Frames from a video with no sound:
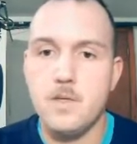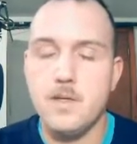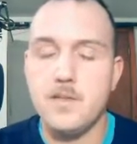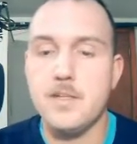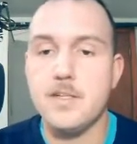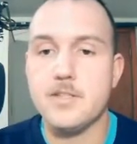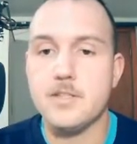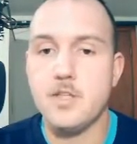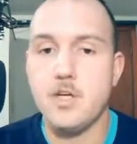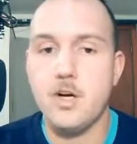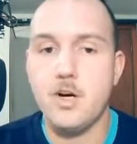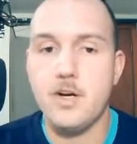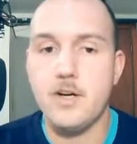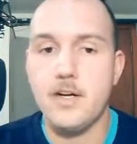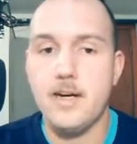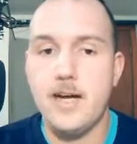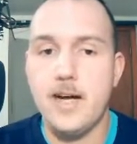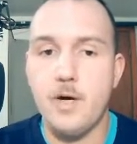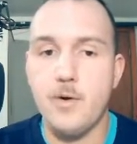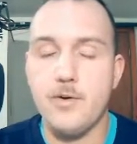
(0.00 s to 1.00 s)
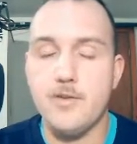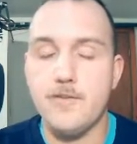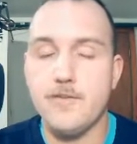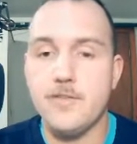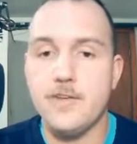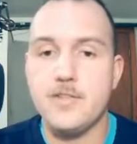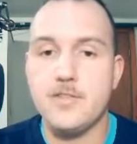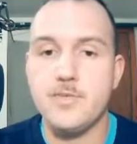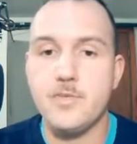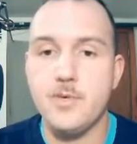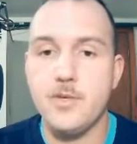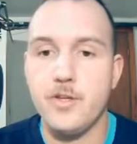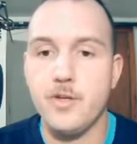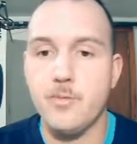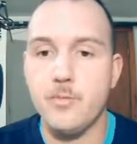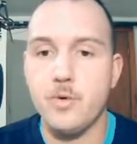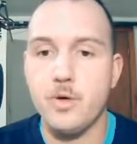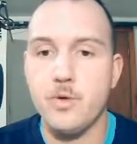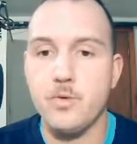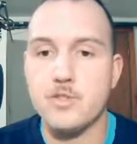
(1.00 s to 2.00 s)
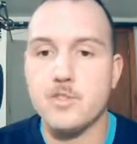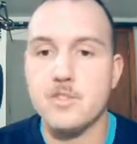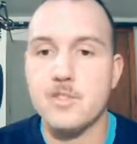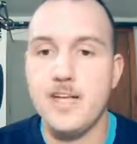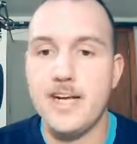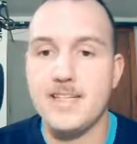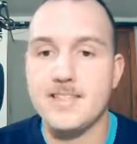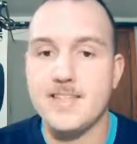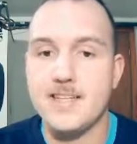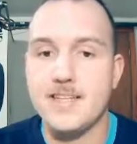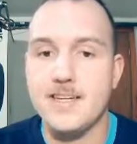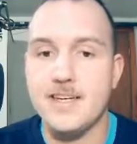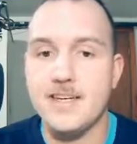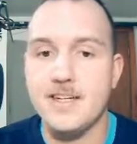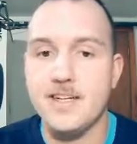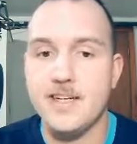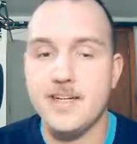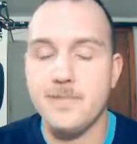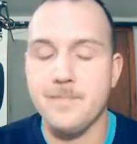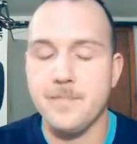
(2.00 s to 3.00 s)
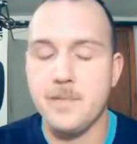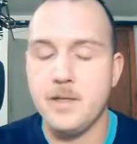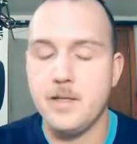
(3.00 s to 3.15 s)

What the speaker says: this card and how it fits with a Rogue class identity.